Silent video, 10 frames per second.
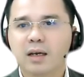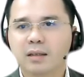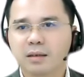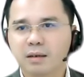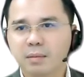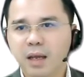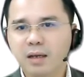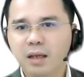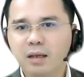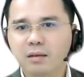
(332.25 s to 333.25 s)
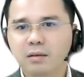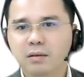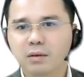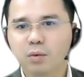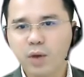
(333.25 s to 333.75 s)
and the remaining
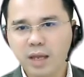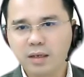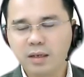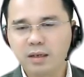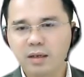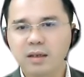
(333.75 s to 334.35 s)
week